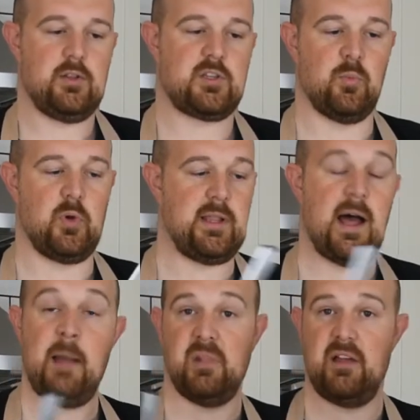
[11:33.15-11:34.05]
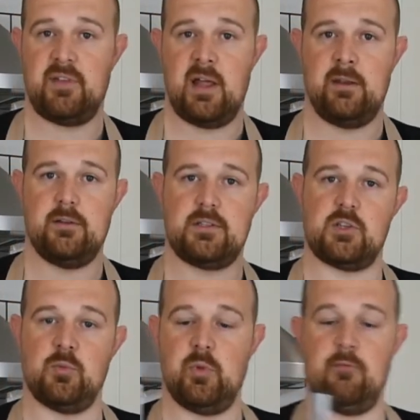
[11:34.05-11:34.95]
I'm left-handed, so
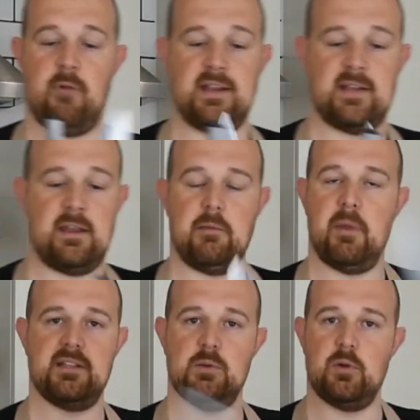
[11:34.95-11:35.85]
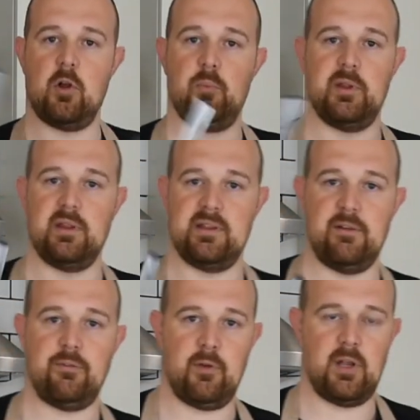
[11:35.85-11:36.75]
somebody right-handed might do it completely
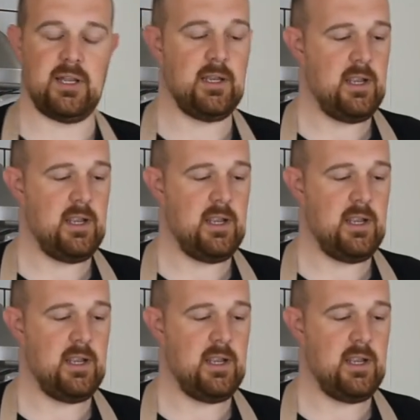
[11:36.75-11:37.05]
differently.